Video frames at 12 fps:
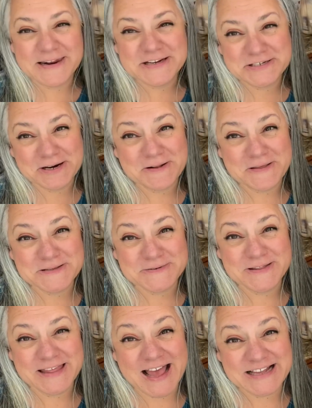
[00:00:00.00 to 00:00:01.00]
gonna share this
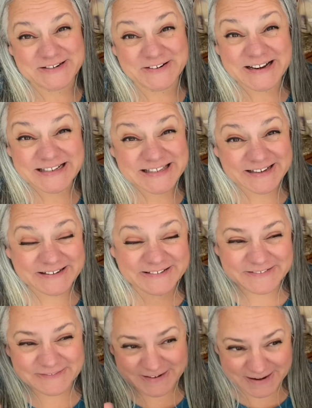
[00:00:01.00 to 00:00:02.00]
with Ezra,
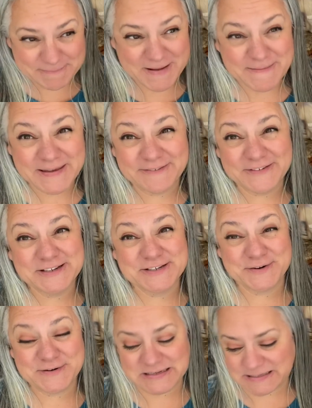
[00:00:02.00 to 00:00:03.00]
so, and maybe even
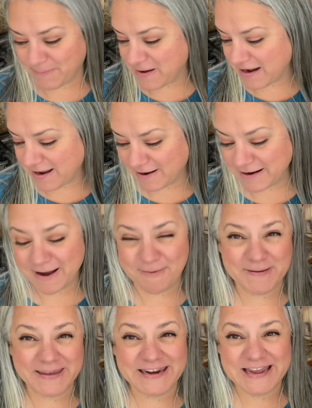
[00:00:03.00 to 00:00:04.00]
Jonas, depending on how
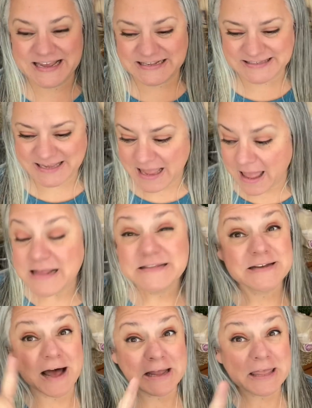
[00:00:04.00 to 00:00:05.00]
big it is.
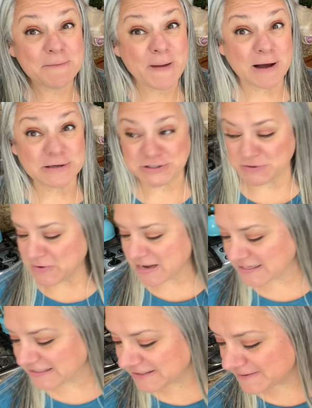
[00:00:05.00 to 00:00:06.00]
Talking about
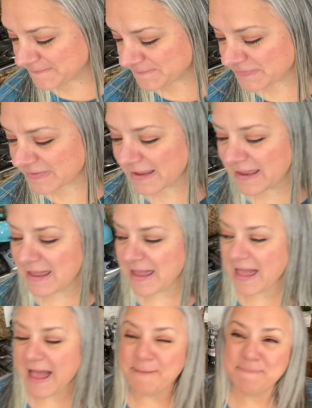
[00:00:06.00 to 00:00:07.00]
Jonas,
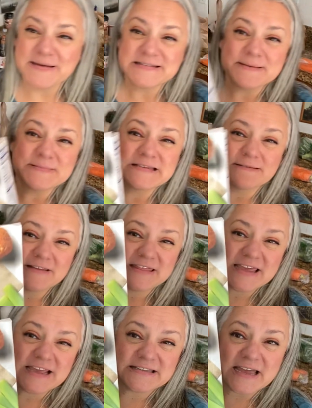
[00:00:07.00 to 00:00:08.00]
I picked up some of
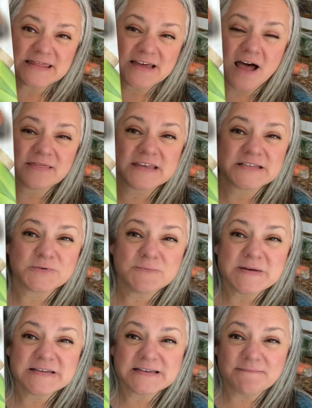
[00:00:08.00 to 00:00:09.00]
these. I thought this would
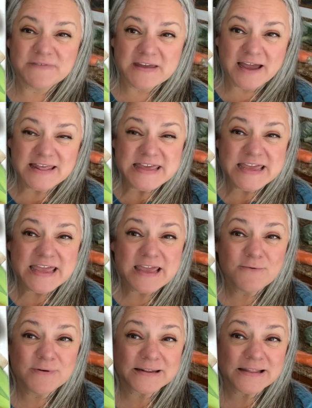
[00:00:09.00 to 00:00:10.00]
be something I think
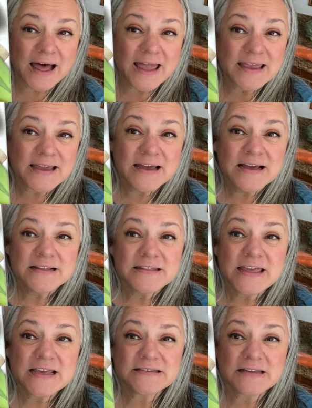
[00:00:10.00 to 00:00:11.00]
he would like.
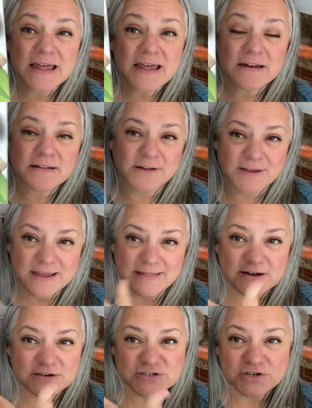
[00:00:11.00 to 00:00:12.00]
These, and look at,
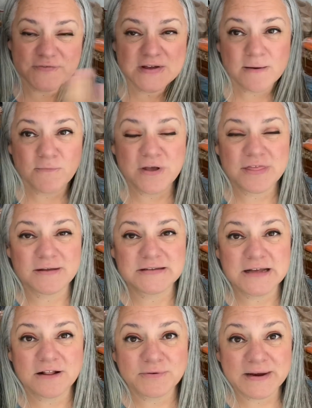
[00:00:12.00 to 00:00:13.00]
they're serving them with
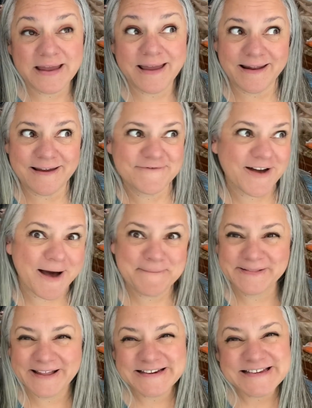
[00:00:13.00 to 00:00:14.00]
celery, and I've got
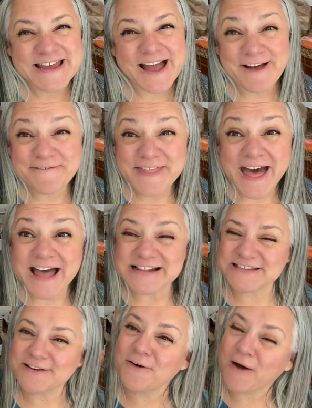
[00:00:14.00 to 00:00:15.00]
plenty of
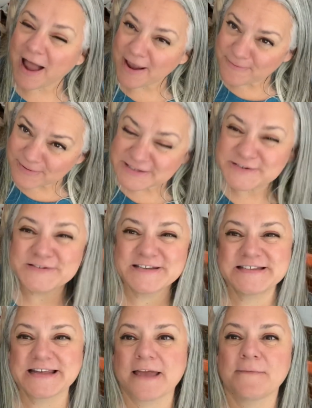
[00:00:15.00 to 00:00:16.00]
that, so I will do the
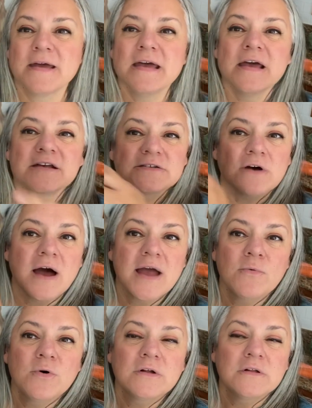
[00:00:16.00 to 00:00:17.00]
same. So
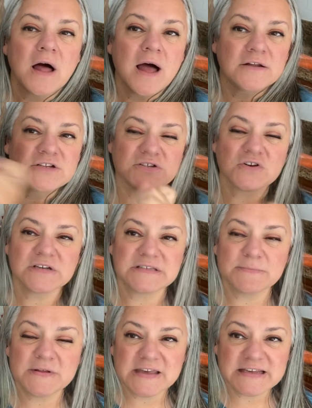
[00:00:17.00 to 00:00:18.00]
I will uh, just cook
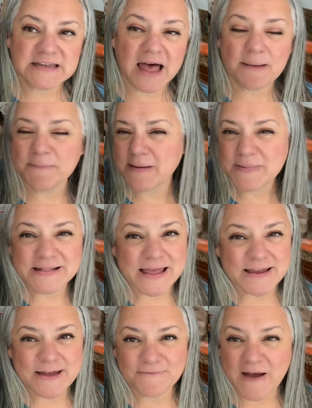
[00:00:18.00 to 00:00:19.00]
some of these up, maybe
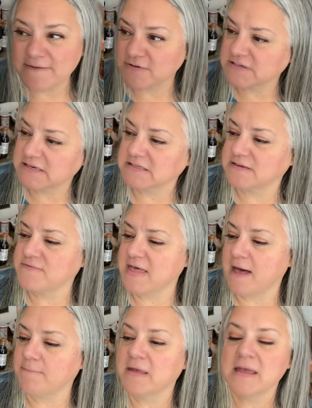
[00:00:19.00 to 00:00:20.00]
like five or six of
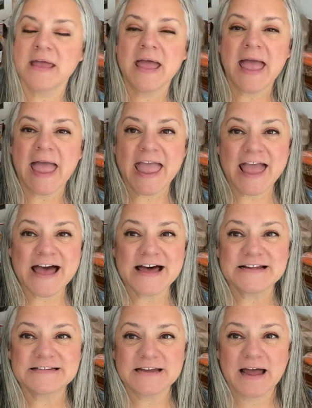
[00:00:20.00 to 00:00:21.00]
them,
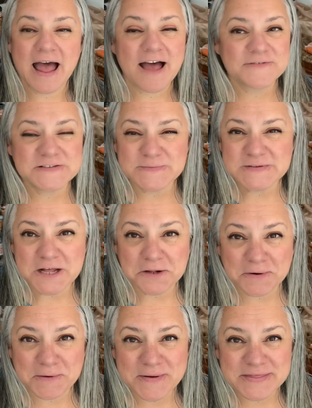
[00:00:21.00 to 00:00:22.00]
and have some
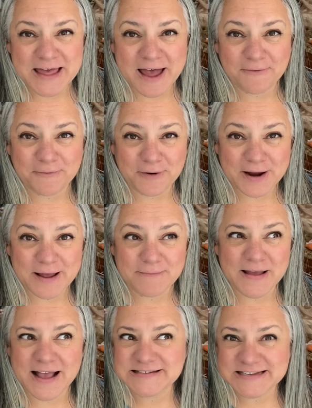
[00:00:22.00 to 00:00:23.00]
celery with that for
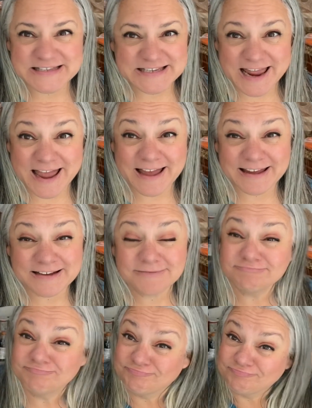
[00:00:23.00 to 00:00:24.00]
him as a snack.
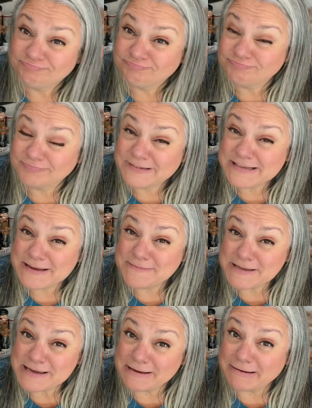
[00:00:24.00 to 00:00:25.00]

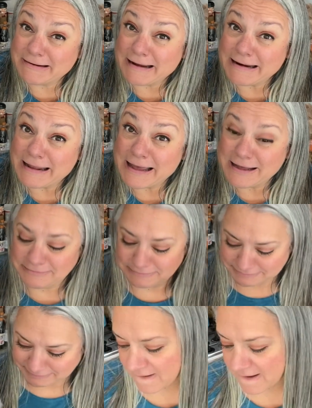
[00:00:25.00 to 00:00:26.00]
Seems like a good idea.
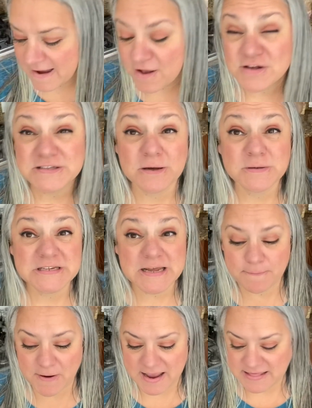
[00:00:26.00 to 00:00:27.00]
I also
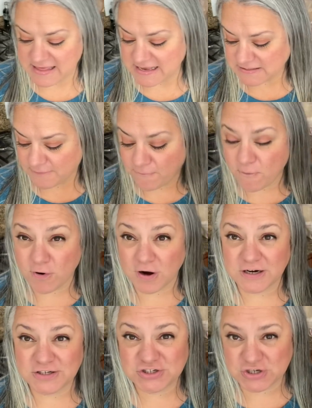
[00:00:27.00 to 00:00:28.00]
did buy these
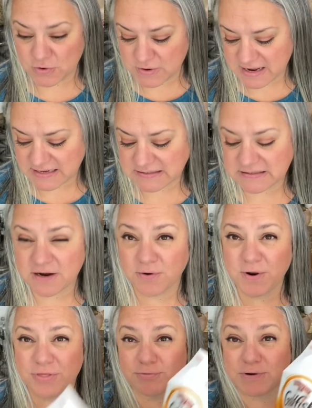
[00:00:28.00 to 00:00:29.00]
for Jonas. There
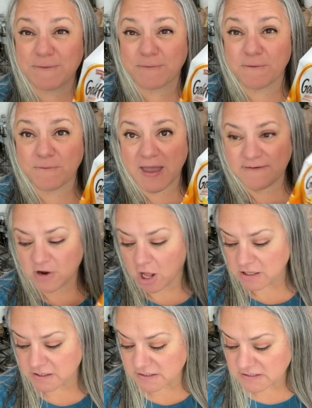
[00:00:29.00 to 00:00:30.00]
were three for five
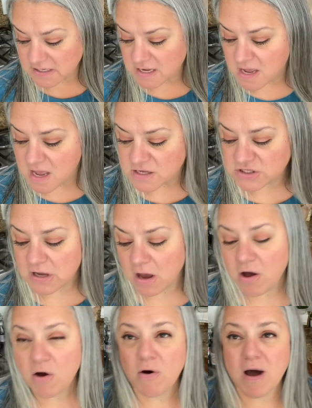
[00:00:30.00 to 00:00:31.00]
dollars.
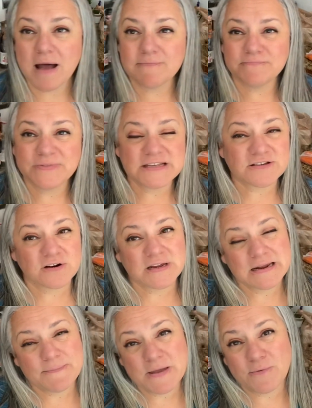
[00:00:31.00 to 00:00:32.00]
So these are
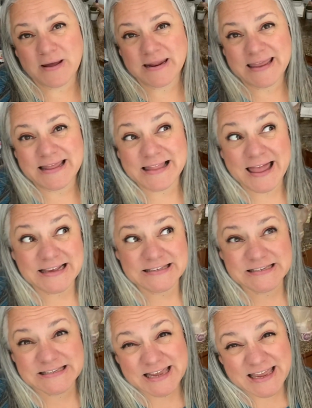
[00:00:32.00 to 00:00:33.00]
going to be what he likes
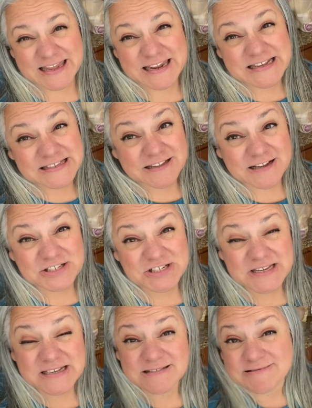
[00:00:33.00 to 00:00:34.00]
to take in his
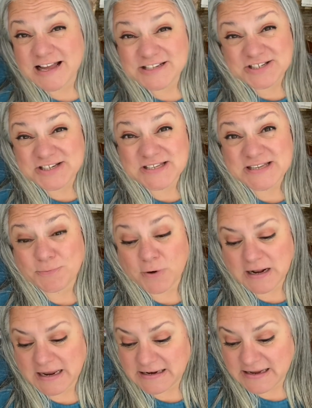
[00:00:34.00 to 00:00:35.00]
lunches. That's just
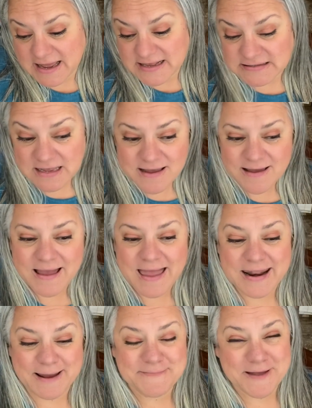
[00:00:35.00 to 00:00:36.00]
what he does.
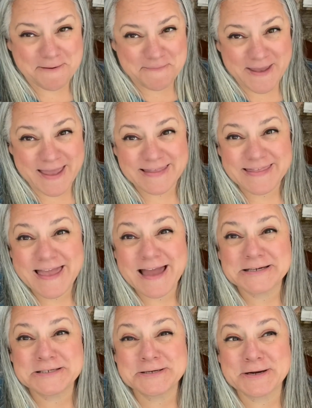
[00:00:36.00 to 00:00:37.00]
And I'm not paying the
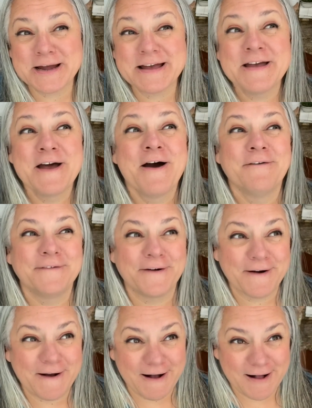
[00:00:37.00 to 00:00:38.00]
extra
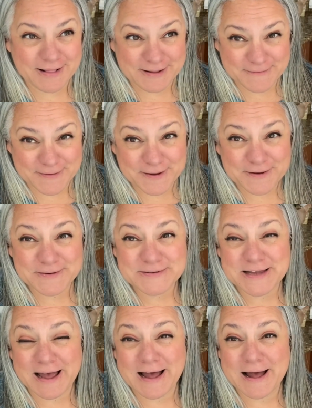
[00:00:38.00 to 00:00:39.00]
for all of
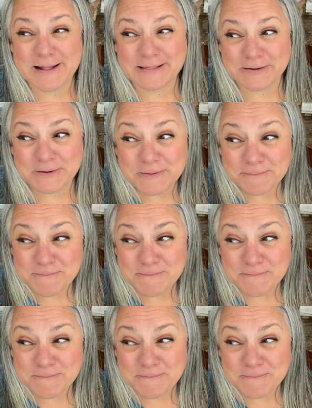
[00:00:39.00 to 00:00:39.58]
those uh, little